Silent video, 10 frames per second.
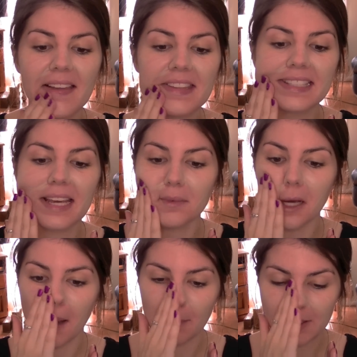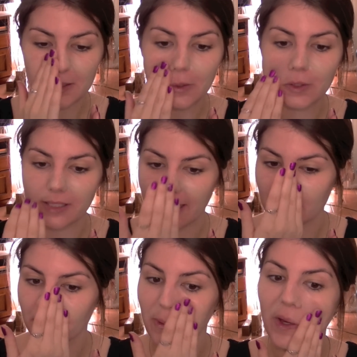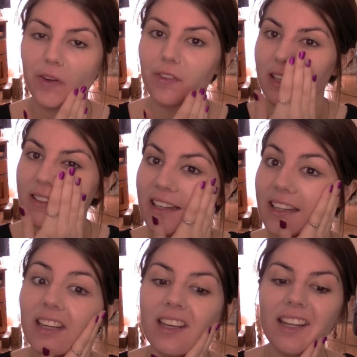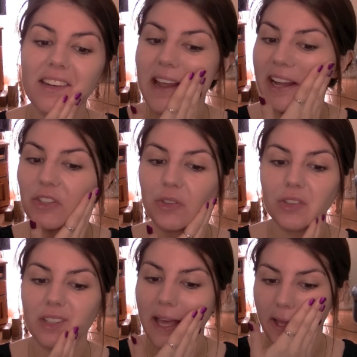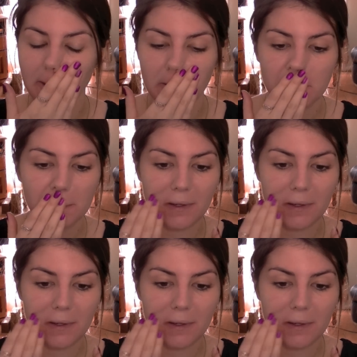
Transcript: at the same time it just looks like it's perfect and natural and